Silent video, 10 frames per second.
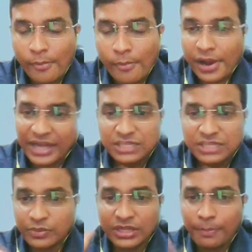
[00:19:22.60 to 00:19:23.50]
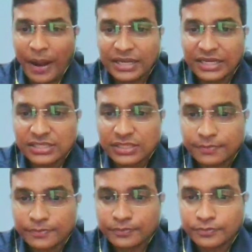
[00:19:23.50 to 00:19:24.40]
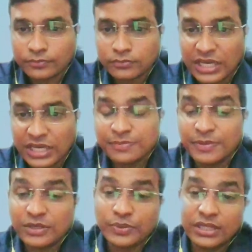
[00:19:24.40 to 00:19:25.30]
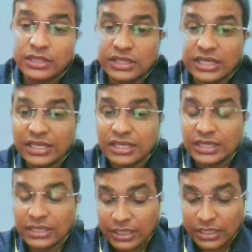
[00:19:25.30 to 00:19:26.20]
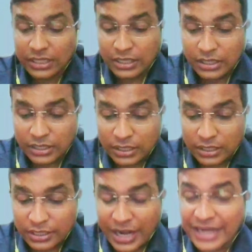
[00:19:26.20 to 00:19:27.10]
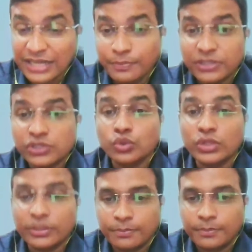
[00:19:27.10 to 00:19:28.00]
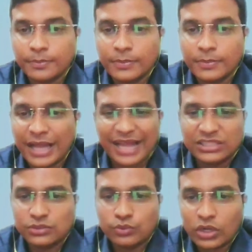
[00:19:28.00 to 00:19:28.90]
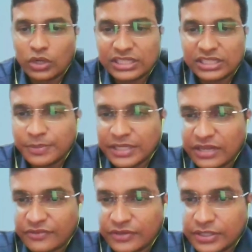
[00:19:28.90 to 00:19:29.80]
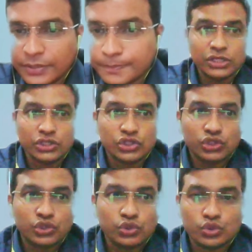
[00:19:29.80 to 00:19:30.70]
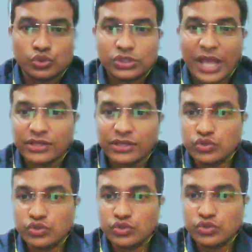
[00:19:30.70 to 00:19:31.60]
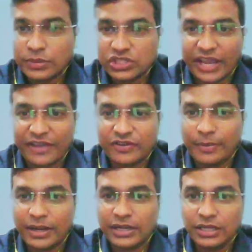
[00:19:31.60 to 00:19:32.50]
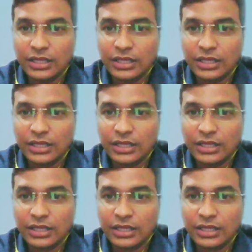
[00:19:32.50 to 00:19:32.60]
It is between the parties. It is between the guided personam, and that is what it is being covered. So thank you so much, everybody.